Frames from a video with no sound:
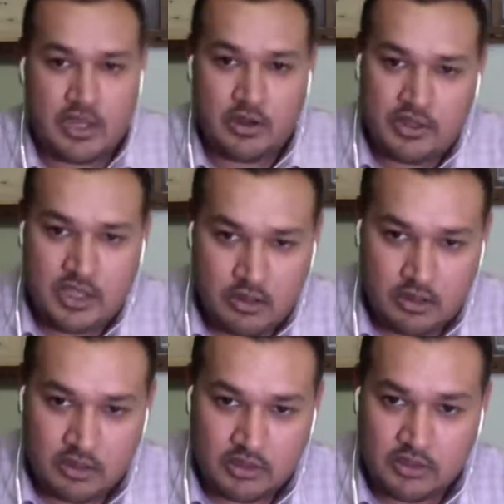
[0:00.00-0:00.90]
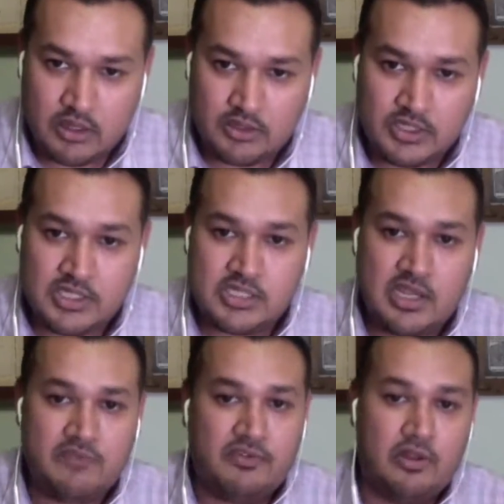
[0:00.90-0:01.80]
their thing on the
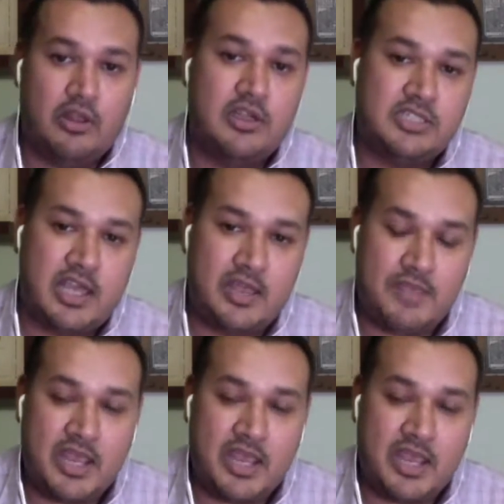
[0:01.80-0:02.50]
estate for a long time.